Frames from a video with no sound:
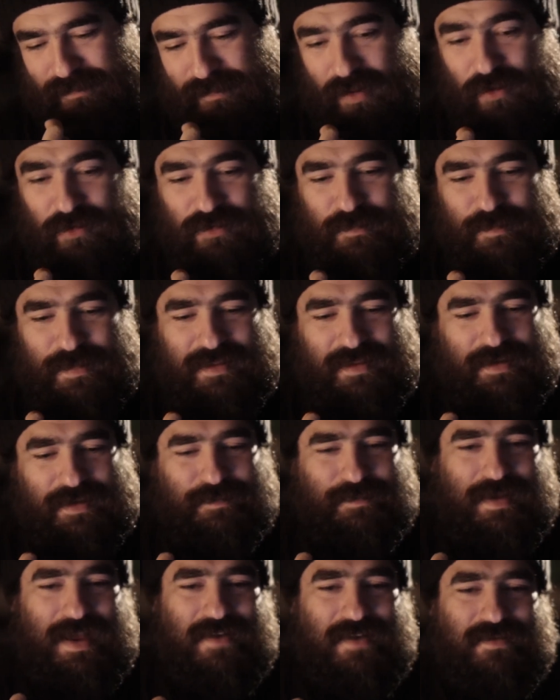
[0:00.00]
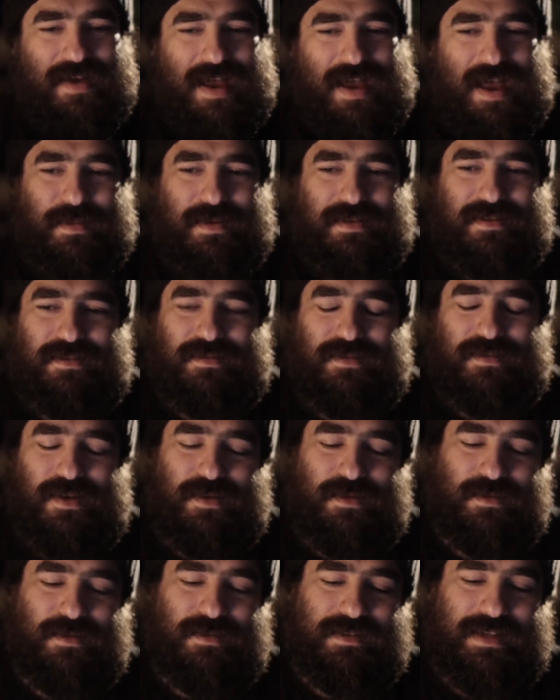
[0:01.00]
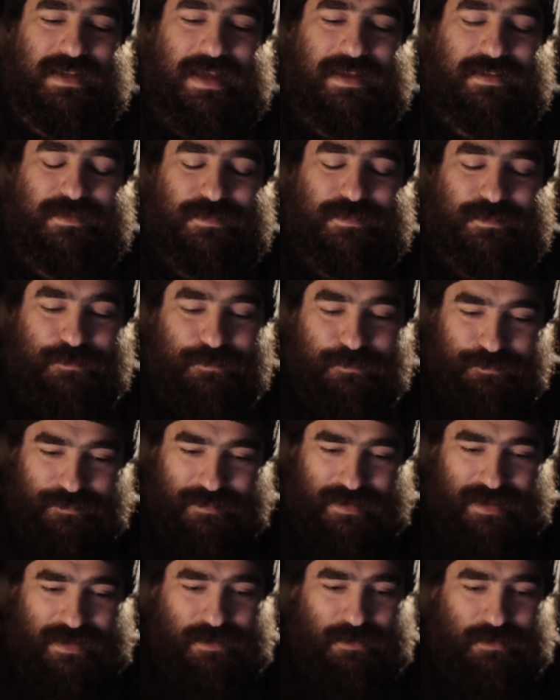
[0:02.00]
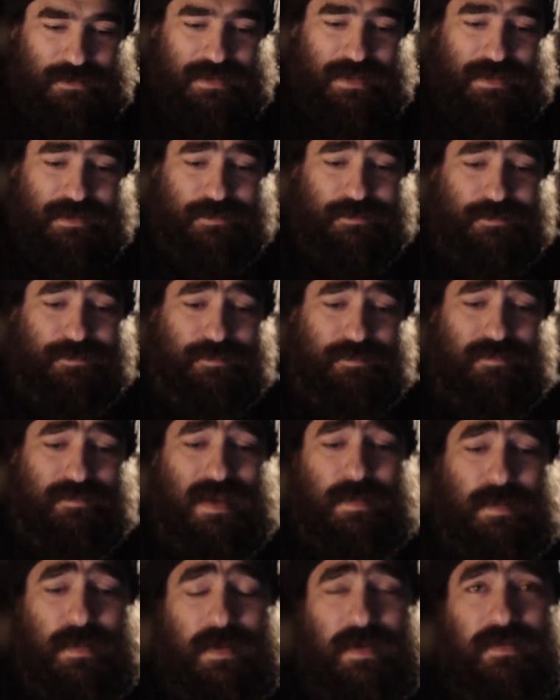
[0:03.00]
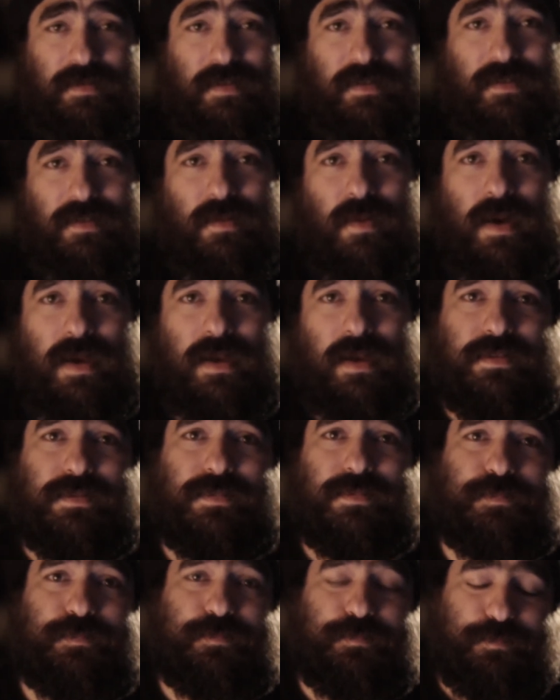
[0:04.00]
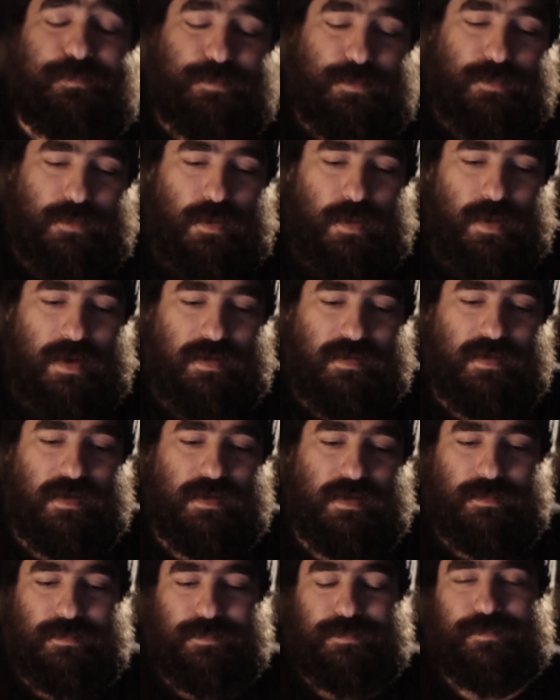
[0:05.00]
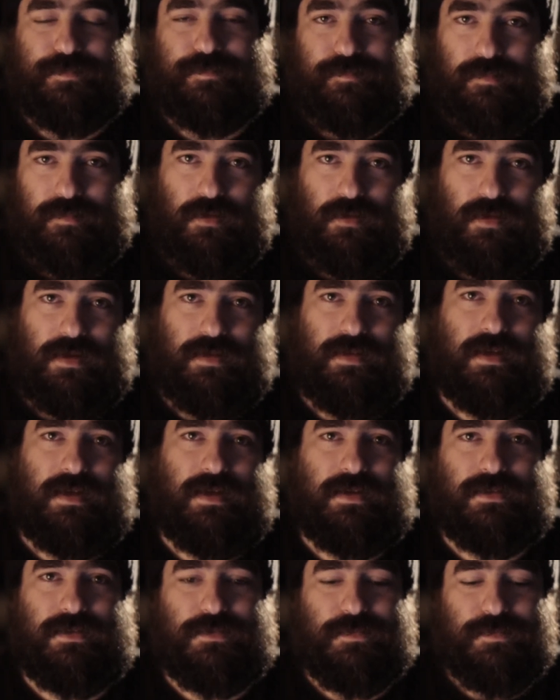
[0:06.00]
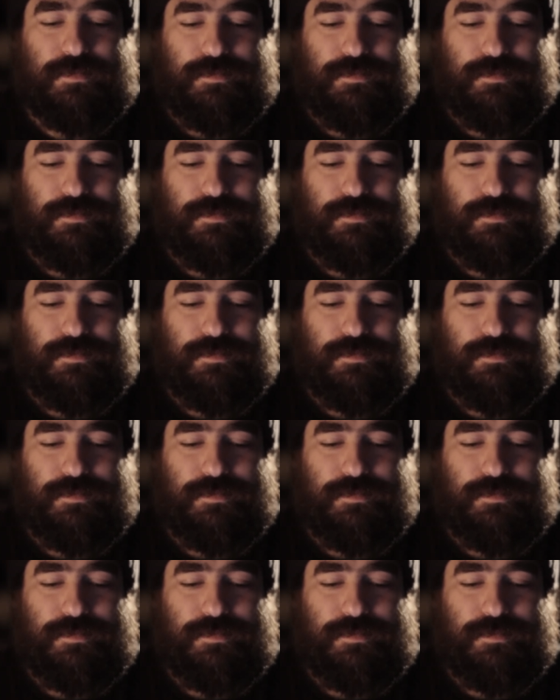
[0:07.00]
Oh, it's midnight. I have a habit of getting on late. Maybe because it's quieter around the house.